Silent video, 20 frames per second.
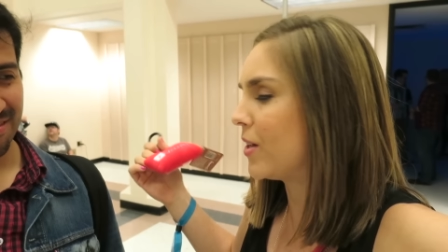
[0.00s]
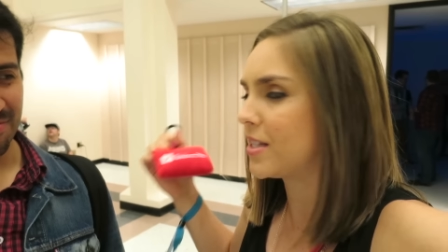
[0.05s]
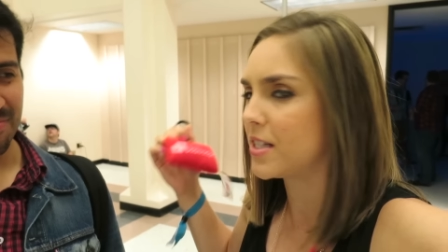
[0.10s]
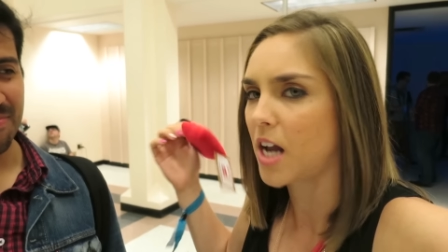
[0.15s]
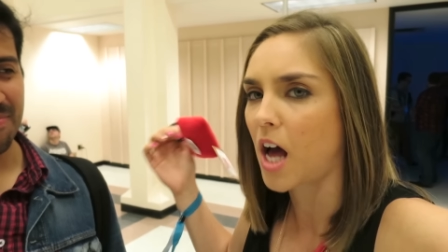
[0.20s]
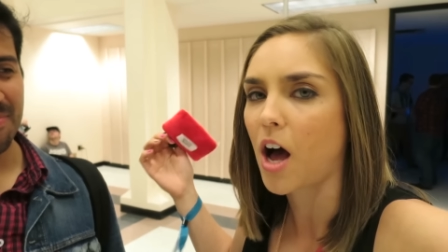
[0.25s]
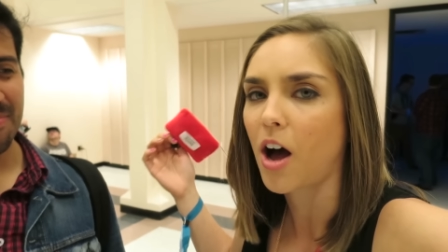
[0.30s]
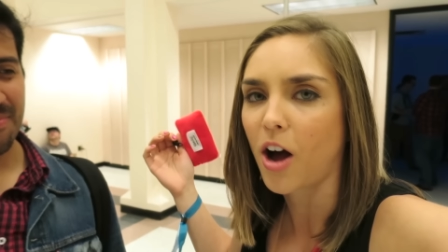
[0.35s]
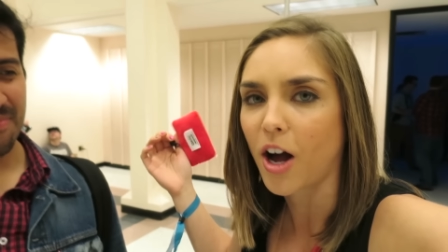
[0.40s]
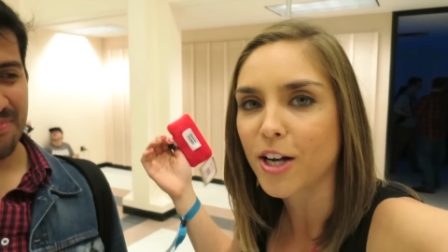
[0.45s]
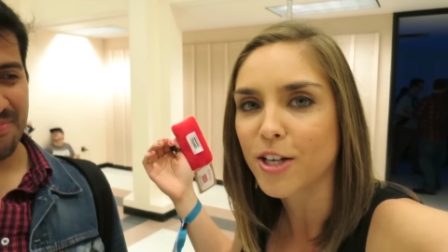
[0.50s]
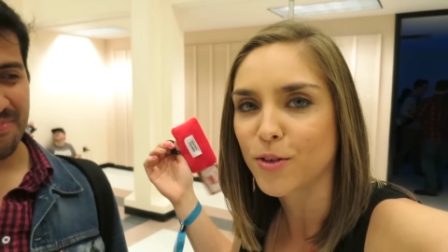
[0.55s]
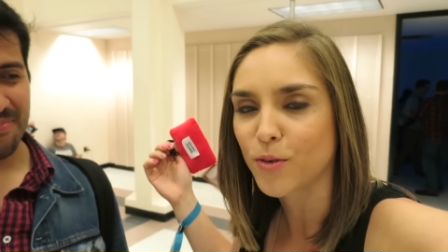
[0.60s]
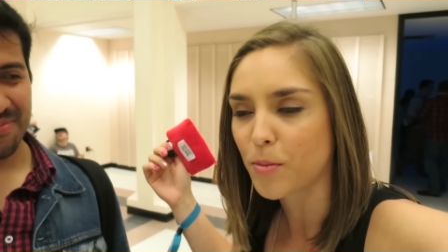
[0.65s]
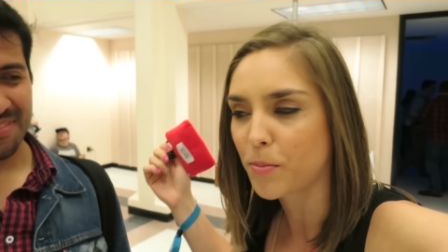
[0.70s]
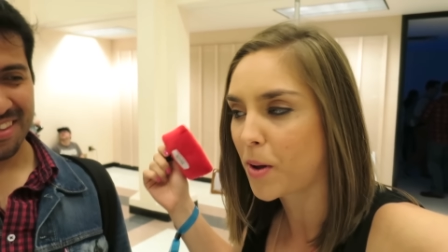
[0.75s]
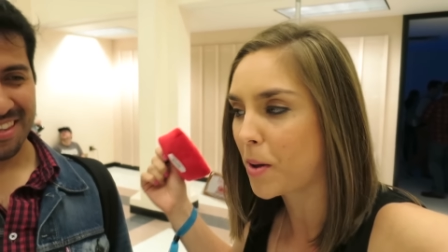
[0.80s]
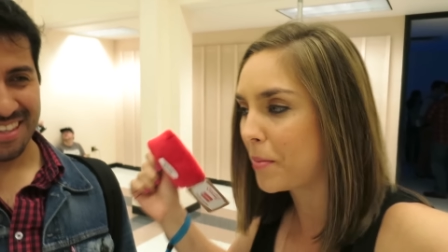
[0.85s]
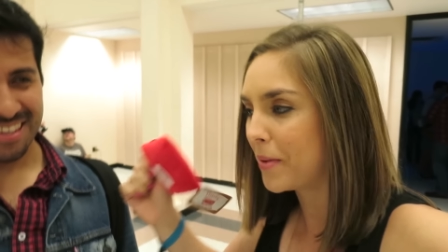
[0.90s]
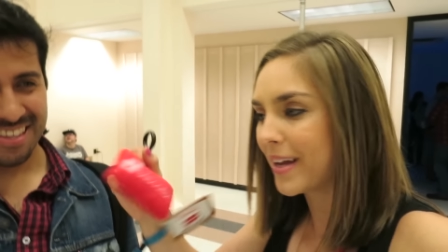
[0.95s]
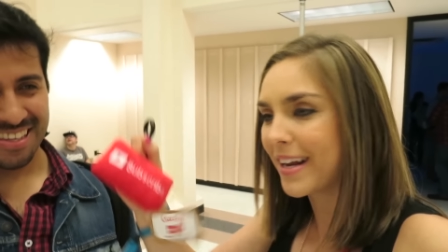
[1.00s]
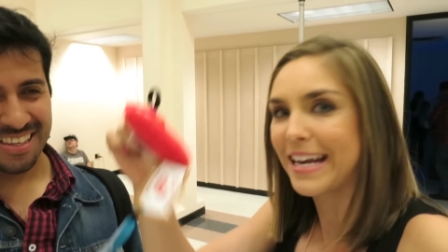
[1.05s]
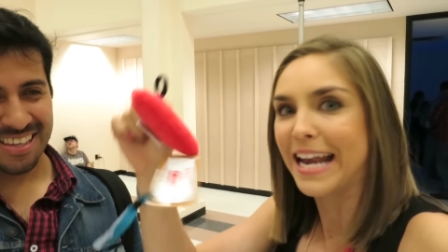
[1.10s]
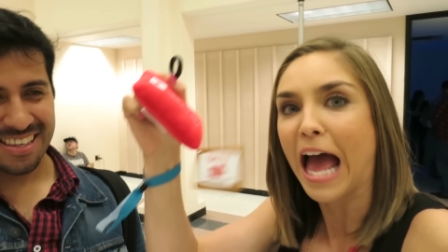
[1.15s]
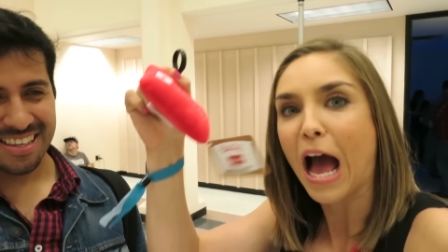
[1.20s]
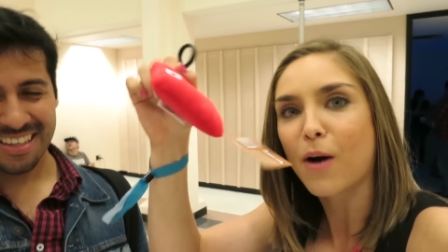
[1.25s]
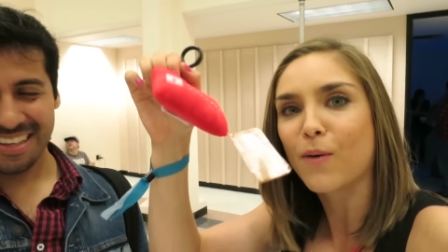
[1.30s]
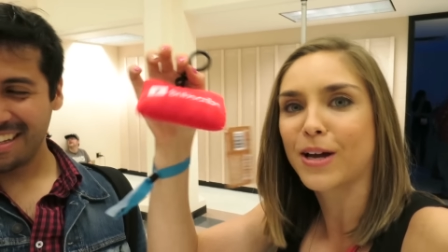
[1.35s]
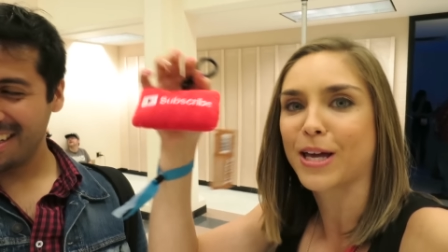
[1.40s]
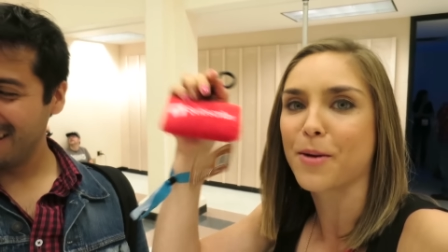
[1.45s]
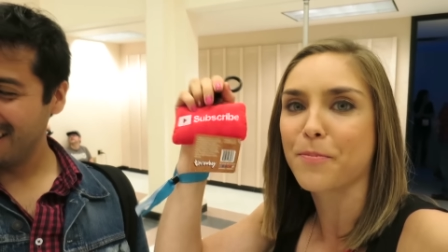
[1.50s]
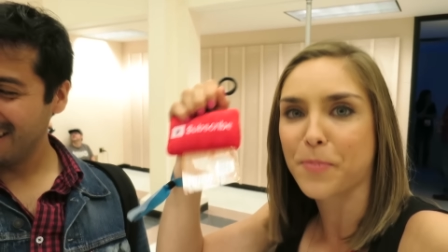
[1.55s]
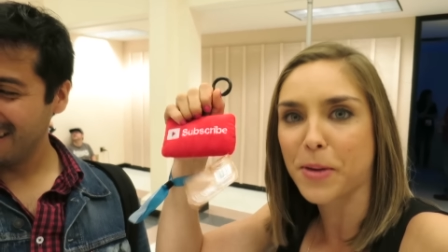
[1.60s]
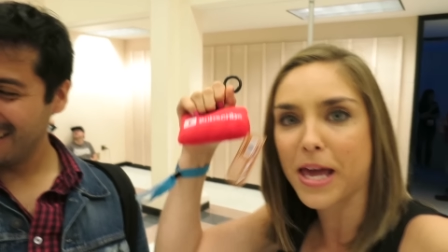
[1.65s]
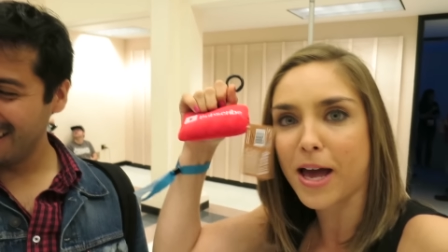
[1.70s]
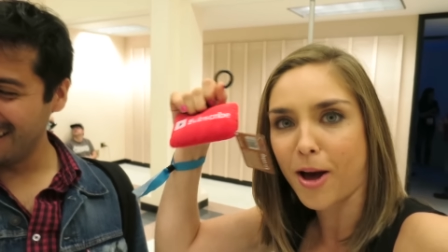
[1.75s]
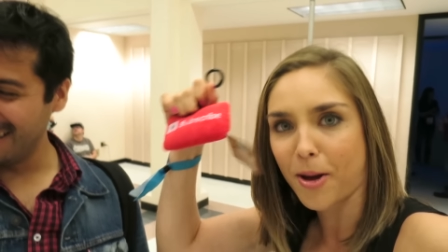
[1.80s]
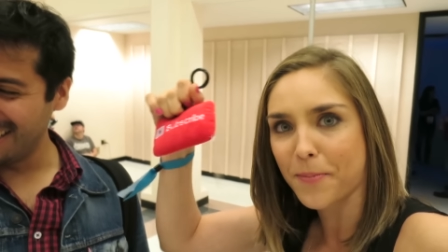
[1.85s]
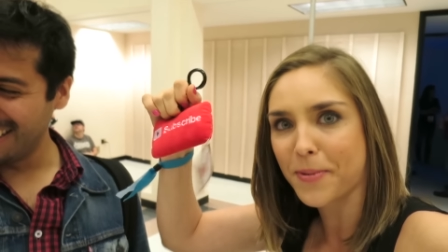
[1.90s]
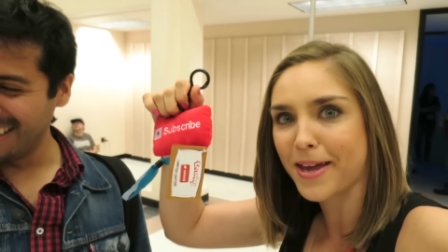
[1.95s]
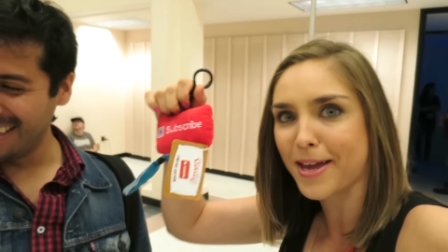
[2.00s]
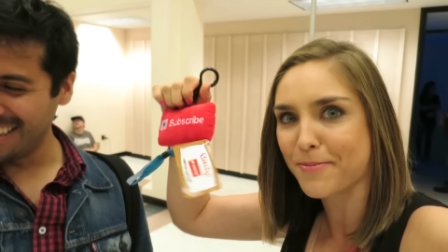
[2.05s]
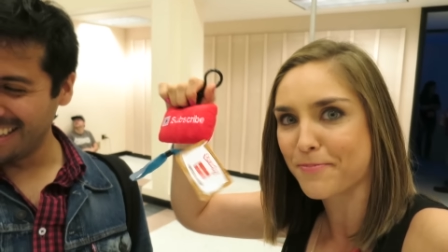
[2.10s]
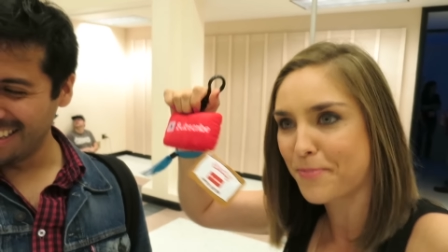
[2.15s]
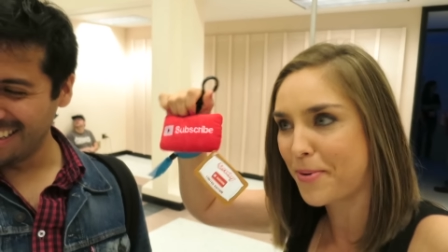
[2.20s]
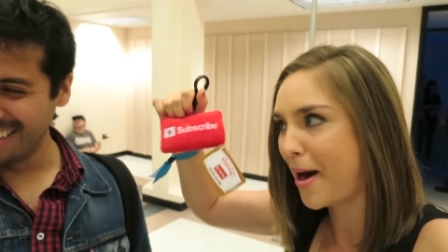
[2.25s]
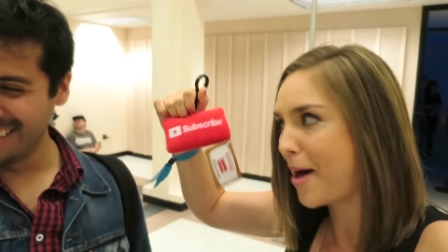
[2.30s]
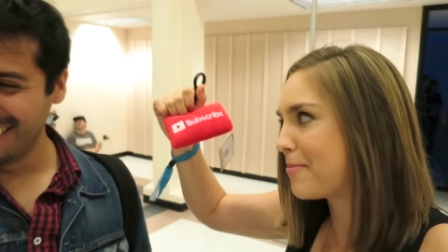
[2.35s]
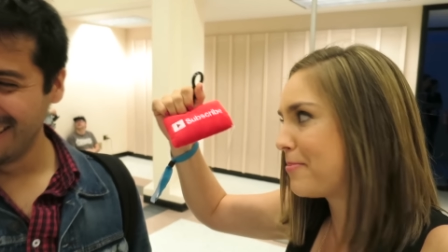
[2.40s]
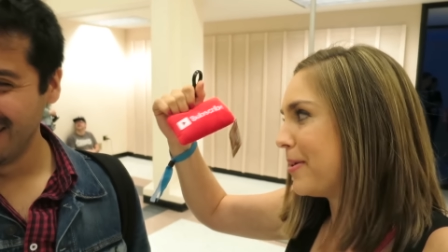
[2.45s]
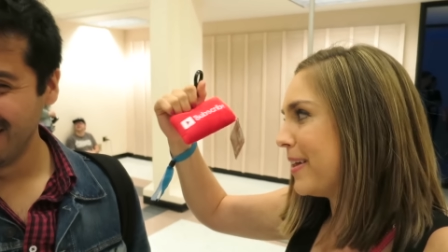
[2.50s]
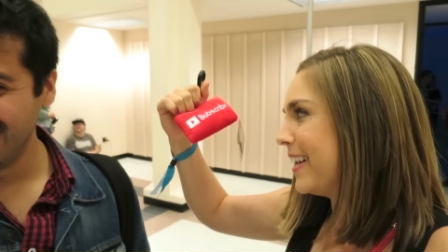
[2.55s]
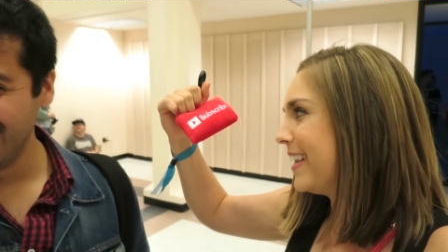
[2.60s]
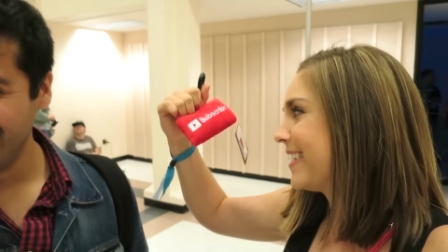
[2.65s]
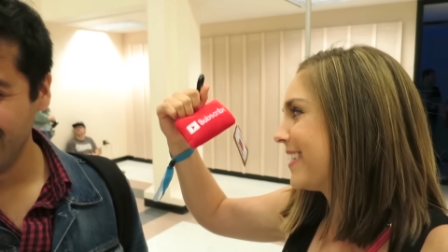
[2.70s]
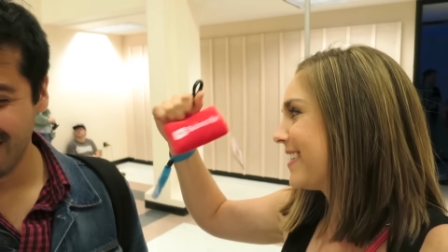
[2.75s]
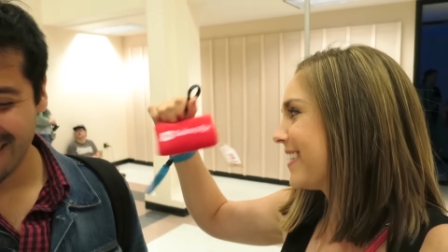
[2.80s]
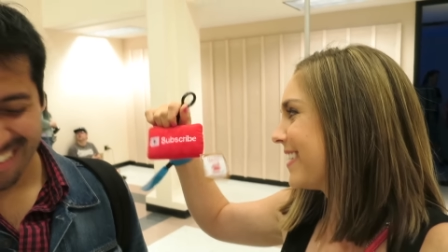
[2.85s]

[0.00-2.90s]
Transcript: It's not on you in public. Now it can be on me in public.